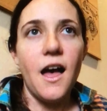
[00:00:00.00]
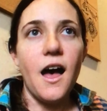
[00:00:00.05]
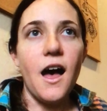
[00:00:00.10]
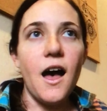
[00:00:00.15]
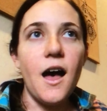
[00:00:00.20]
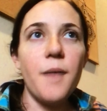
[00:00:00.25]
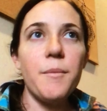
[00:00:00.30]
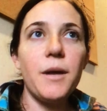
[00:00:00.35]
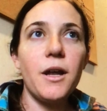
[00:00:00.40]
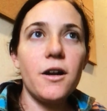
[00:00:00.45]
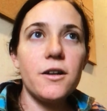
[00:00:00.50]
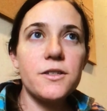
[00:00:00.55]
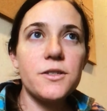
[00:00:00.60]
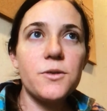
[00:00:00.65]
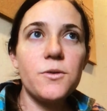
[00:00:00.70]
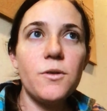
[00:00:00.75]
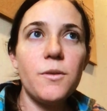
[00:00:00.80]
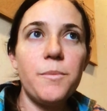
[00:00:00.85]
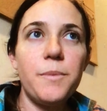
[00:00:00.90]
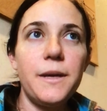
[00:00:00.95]
Um, at our
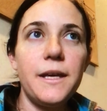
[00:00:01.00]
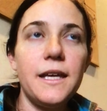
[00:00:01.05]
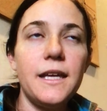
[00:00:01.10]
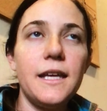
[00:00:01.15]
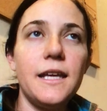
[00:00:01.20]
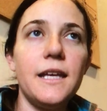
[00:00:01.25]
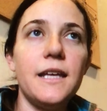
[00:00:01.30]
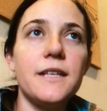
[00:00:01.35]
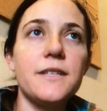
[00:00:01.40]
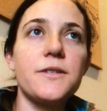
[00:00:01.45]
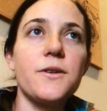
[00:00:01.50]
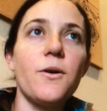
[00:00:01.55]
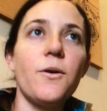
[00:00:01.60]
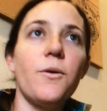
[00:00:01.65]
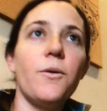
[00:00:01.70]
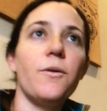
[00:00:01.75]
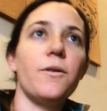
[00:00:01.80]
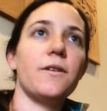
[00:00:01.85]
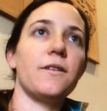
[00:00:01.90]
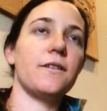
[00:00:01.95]
school, PE,
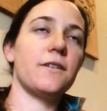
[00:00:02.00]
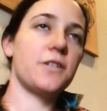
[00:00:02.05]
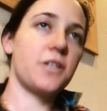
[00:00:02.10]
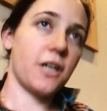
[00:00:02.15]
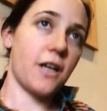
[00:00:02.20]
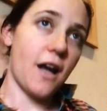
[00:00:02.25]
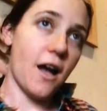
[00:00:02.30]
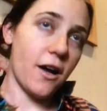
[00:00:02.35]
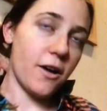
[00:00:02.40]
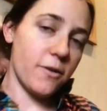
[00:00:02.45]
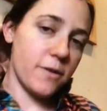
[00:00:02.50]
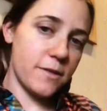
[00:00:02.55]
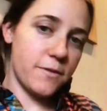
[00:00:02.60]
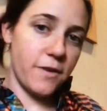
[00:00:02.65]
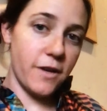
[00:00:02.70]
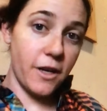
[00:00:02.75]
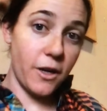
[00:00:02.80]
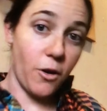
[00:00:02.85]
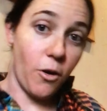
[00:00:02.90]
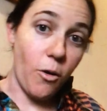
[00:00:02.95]
so Chicago is
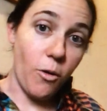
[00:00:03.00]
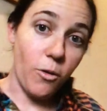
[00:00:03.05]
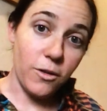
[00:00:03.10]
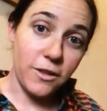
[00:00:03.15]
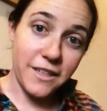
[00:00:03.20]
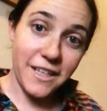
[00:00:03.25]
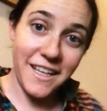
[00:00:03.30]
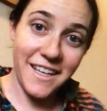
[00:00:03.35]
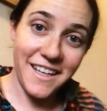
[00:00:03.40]
very cold